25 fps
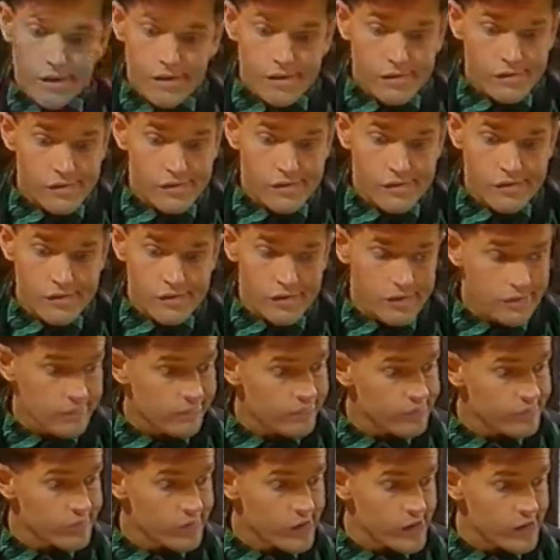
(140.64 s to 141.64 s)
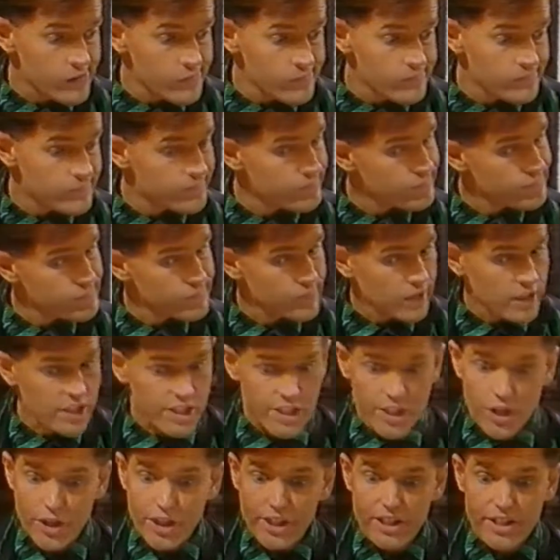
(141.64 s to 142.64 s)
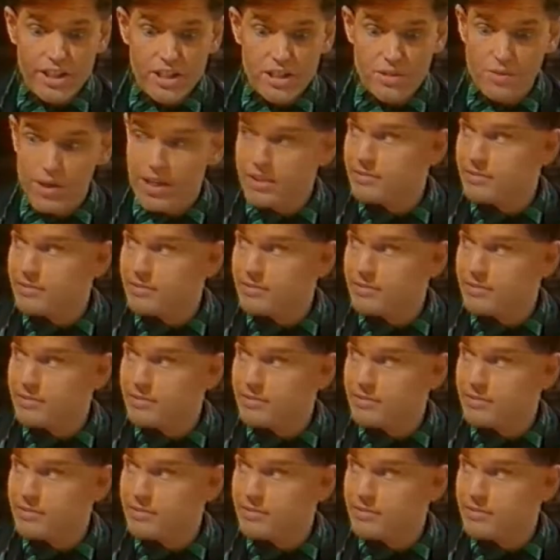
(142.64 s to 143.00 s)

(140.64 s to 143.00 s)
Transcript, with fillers: Hmm, well, he's not in this one.